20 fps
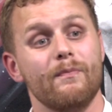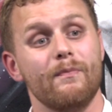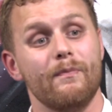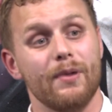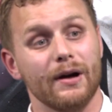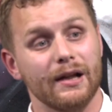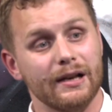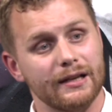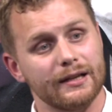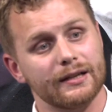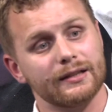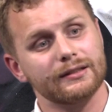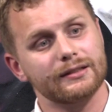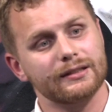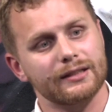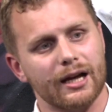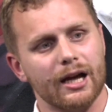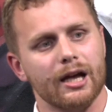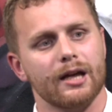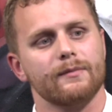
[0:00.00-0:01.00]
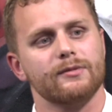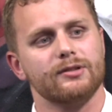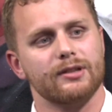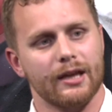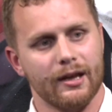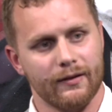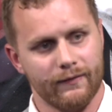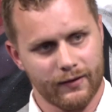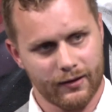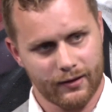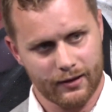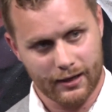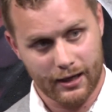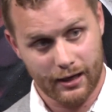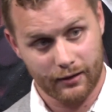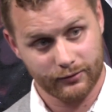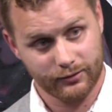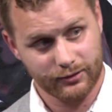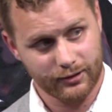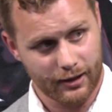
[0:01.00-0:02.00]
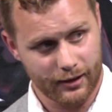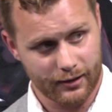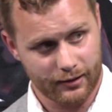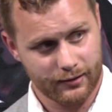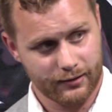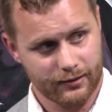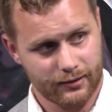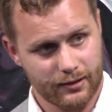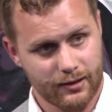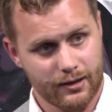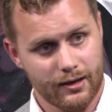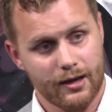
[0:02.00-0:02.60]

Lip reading: billion times heavier than our sun. Mm.